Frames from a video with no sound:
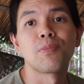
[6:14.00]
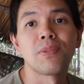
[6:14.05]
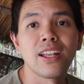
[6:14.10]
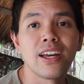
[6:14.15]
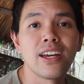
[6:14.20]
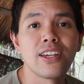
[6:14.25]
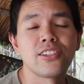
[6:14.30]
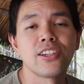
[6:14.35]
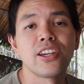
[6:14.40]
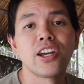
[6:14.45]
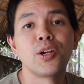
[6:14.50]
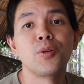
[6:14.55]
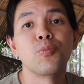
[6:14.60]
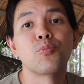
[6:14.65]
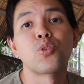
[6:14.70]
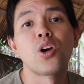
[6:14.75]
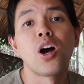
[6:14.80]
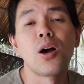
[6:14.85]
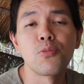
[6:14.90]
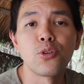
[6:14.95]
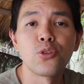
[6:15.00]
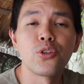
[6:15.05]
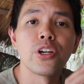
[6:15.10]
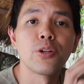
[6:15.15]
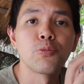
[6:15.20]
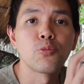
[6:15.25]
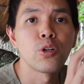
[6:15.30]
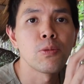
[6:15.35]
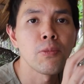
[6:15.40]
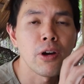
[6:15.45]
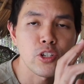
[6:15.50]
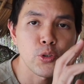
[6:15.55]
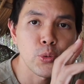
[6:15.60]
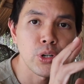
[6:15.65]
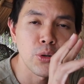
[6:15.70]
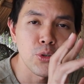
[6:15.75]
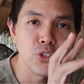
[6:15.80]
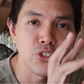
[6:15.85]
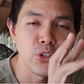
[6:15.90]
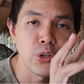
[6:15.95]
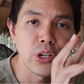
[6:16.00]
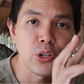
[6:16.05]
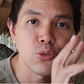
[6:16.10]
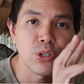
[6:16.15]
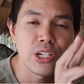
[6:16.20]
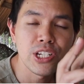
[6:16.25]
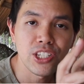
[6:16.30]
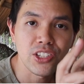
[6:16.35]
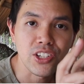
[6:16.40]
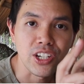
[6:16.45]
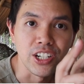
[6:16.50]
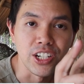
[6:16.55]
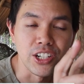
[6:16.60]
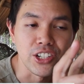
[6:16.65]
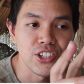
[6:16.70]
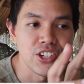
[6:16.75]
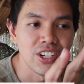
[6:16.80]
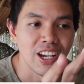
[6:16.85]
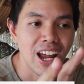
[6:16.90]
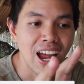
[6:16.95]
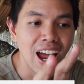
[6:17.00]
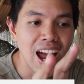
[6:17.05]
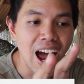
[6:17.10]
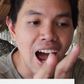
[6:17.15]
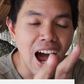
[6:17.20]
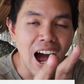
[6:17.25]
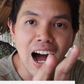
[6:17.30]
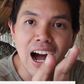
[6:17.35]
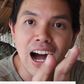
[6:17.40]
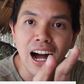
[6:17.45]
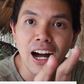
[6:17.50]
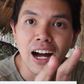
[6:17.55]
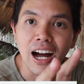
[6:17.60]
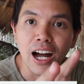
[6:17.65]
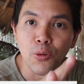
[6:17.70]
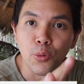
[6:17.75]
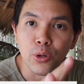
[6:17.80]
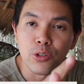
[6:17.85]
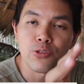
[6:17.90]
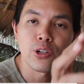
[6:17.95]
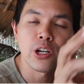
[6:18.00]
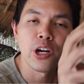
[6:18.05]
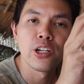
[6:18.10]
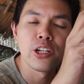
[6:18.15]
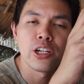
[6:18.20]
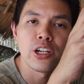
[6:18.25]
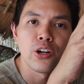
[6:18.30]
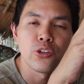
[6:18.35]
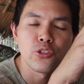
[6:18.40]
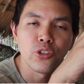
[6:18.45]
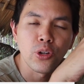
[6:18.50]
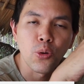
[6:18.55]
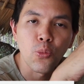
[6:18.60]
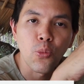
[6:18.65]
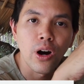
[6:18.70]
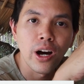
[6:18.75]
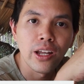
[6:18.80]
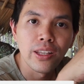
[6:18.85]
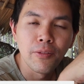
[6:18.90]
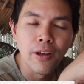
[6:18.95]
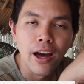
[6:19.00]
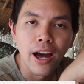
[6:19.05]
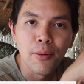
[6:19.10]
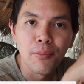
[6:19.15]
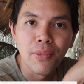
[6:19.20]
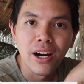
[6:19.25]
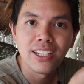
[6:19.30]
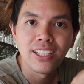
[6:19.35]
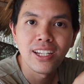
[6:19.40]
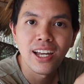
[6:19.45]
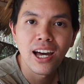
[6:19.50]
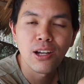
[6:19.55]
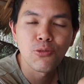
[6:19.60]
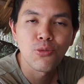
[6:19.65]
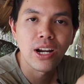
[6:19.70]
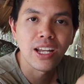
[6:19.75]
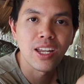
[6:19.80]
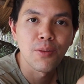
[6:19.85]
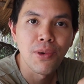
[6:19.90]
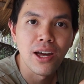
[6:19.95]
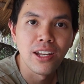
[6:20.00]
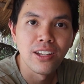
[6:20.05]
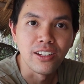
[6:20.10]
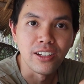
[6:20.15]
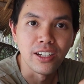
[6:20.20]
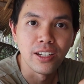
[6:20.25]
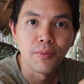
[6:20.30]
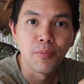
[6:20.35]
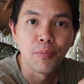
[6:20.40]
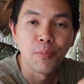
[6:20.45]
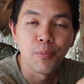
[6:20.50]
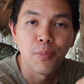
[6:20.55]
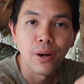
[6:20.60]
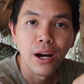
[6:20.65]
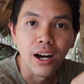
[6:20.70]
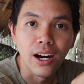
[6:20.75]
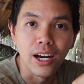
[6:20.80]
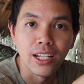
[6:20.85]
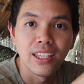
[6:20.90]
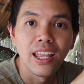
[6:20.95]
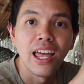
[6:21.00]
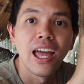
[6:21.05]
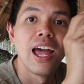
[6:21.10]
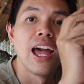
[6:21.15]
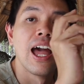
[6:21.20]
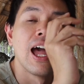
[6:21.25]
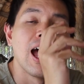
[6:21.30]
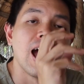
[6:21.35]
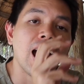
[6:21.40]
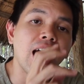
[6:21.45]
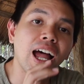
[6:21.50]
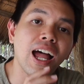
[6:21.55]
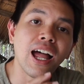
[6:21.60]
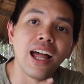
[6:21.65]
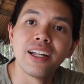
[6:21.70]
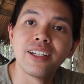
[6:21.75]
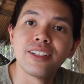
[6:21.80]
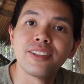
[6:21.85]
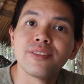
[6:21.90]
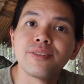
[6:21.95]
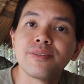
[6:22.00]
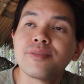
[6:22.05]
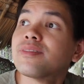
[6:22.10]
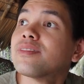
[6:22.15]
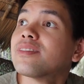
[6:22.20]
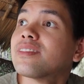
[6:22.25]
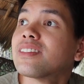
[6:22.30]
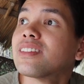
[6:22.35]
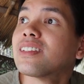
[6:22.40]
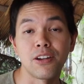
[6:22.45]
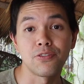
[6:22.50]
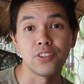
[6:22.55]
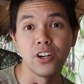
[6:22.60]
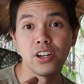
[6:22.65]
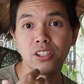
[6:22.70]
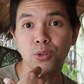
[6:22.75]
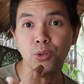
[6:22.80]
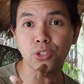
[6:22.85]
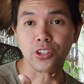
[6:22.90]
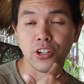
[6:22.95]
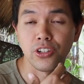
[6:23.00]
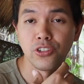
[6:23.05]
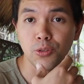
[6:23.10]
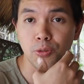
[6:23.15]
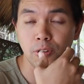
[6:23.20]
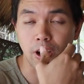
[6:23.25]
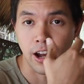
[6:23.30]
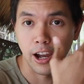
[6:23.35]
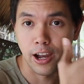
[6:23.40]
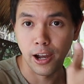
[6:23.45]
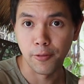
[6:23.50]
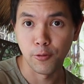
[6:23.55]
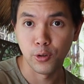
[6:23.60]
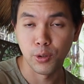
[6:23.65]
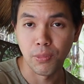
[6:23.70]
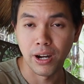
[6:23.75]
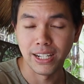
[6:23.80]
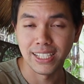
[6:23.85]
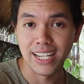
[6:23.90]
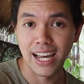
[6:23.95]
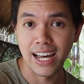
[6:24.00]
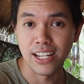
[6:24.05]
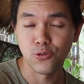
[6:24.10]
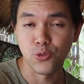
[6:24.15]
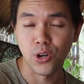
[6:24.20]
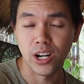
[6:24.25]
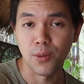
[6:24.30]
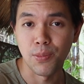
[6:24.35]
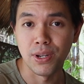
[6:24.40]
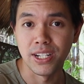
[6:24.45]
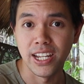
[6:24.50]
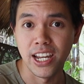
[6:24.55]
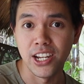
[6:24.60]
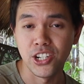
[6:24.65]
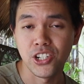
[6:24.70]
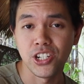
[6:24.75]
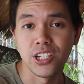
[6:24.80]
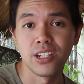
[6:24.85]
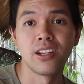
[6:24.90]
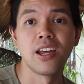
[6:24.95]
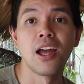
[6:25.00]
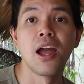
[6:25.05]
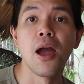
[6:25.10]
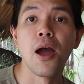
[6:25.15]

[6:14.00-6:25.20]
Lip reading: place here in Pranburi. Pretty much when I was doing research, I was going to go to the one my dad recommended, but at first I was going to with my dad's recommendation.